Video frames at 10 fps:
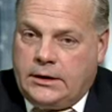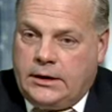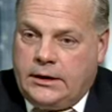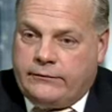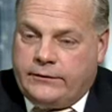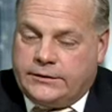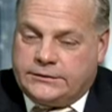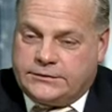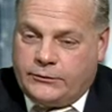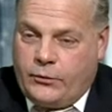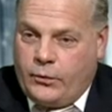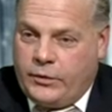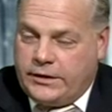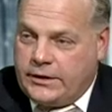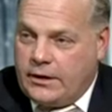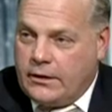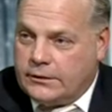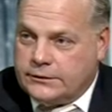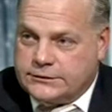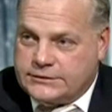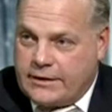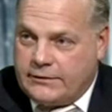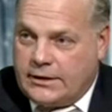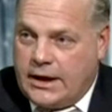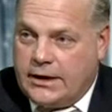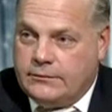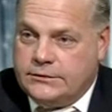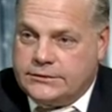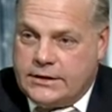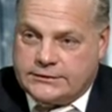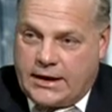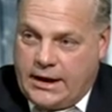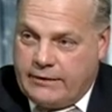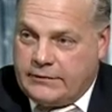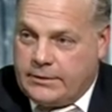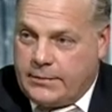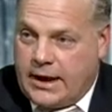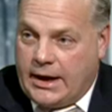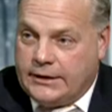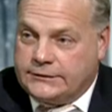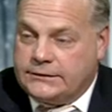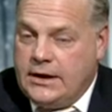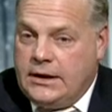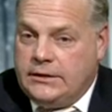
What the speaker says: If it's within the Article 7 language, as they have in the past,